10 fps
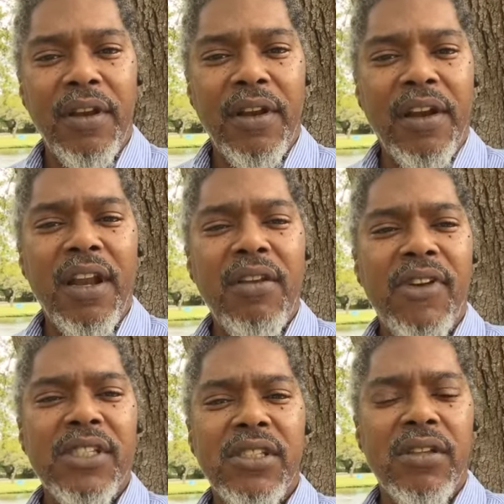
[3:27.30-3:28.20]
Now, none of
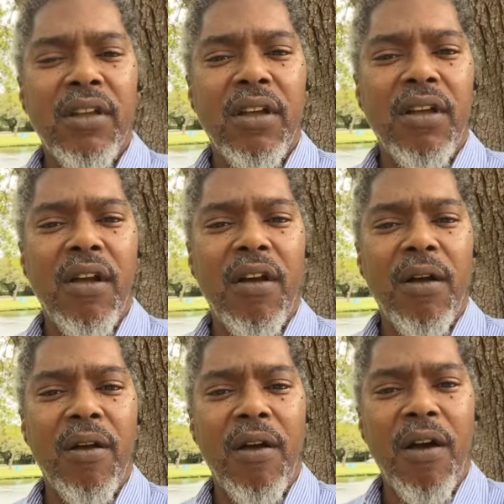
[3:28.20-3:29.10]
us
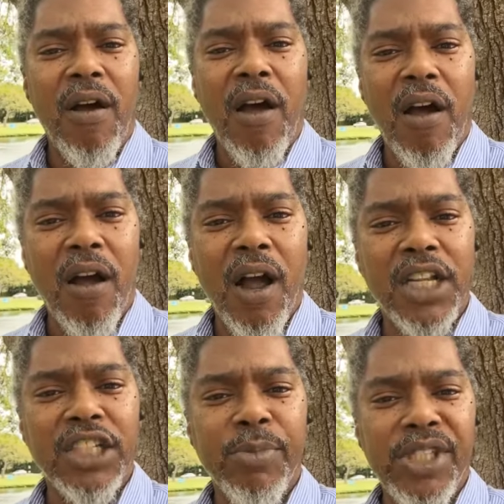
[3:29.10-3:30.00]
are
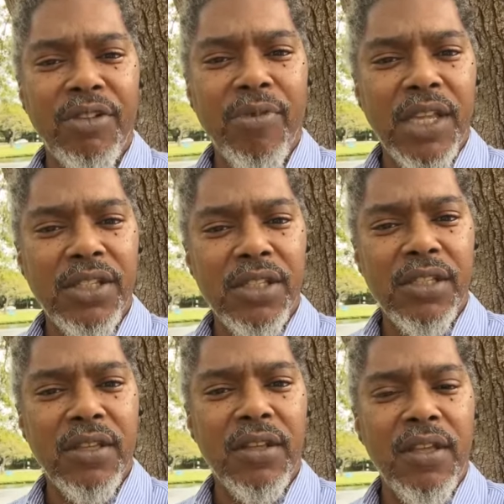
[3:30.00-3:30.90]
100% righteous.
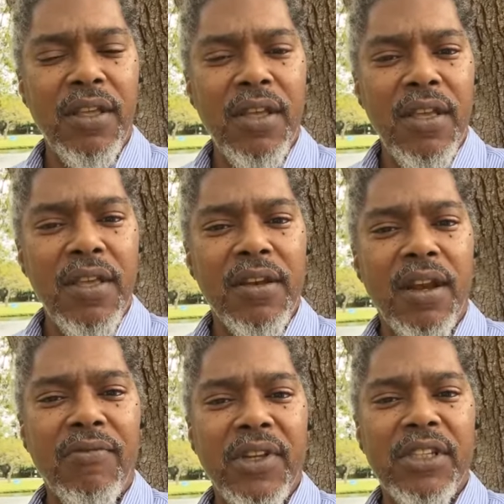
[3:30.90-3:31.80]

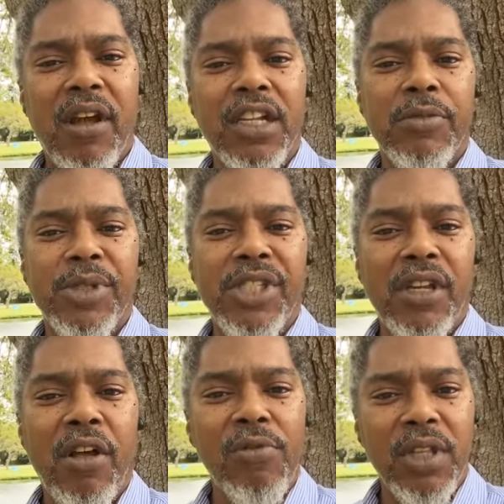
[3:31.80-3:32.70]
None of us are 100%
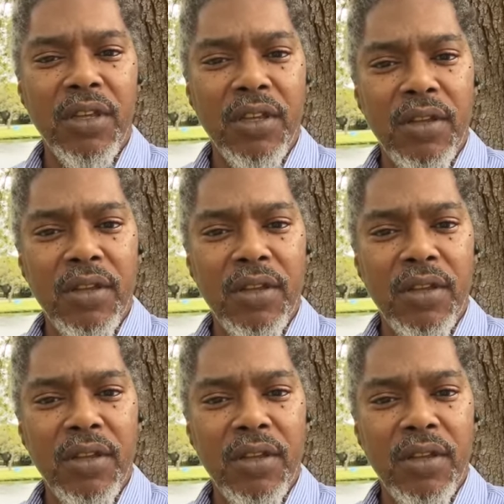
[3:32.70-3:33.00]
holy.